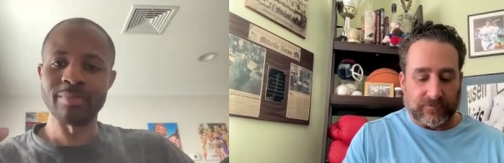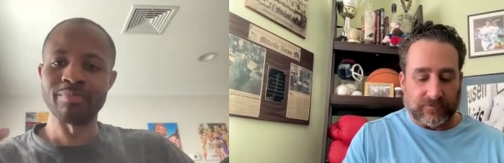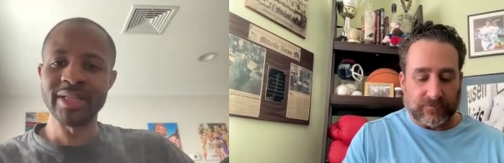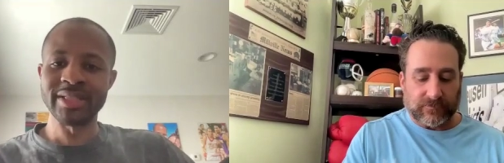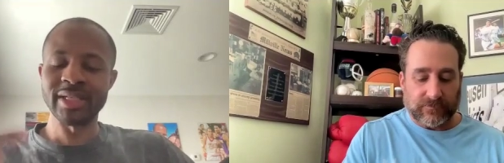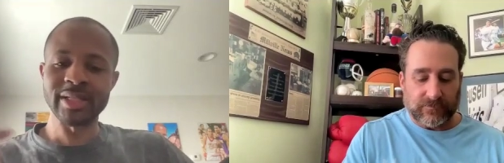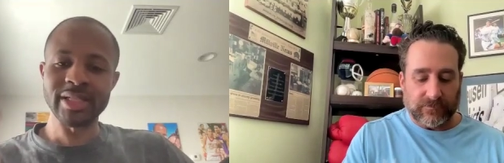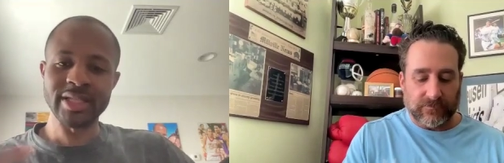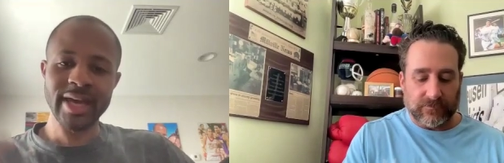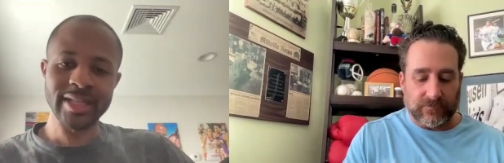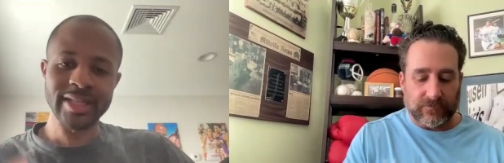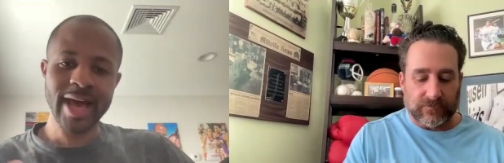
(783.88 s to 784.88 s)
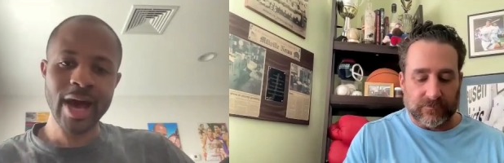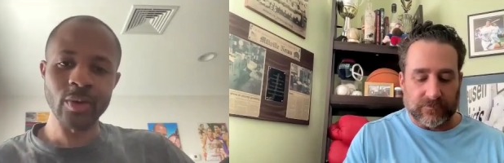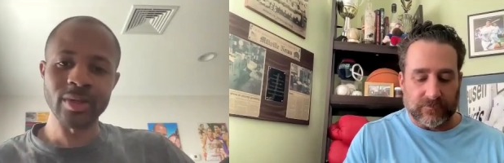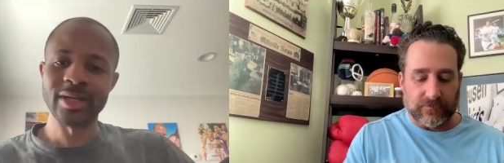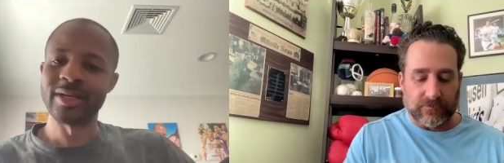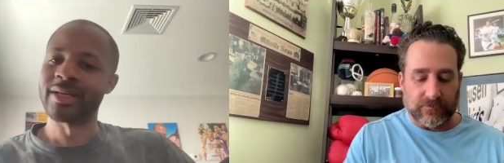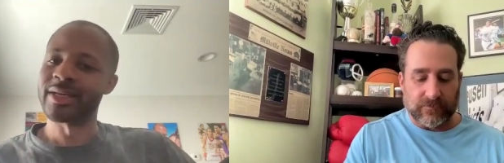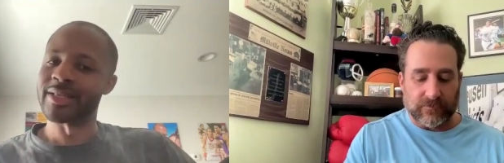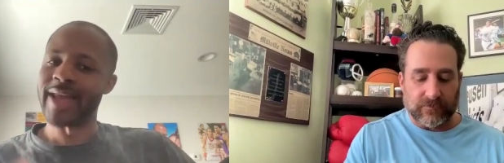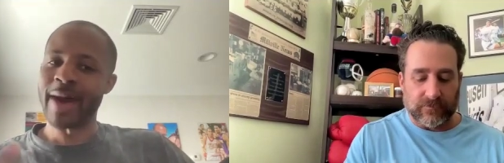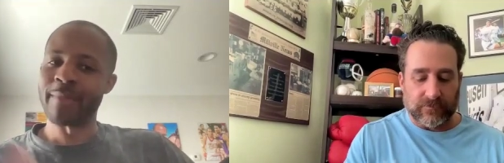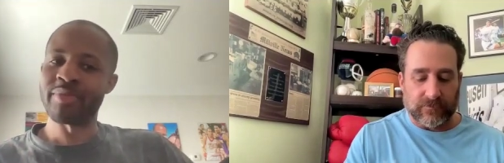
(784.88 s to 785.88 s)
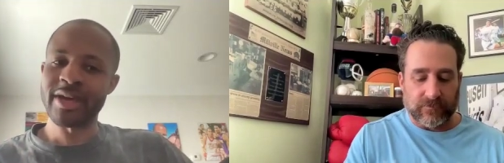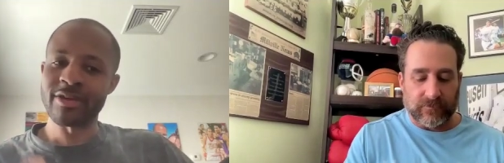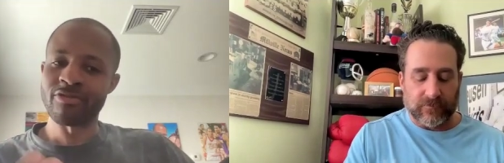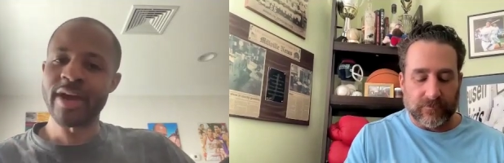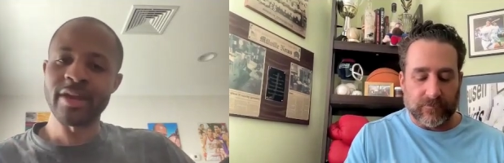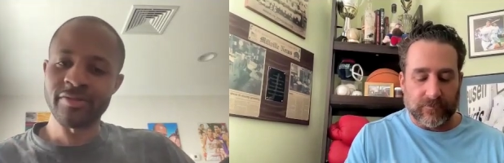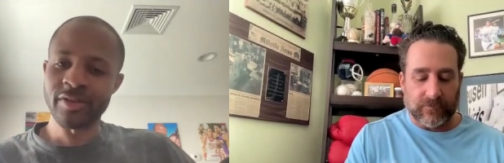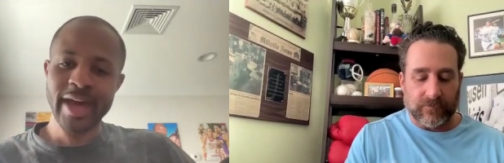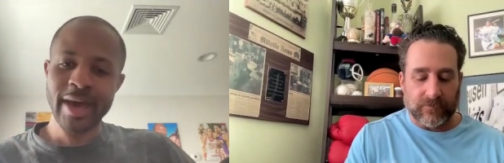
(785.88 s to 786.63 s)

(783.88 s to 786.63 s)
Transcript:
Speaker 1: mentally checked out, not being ready for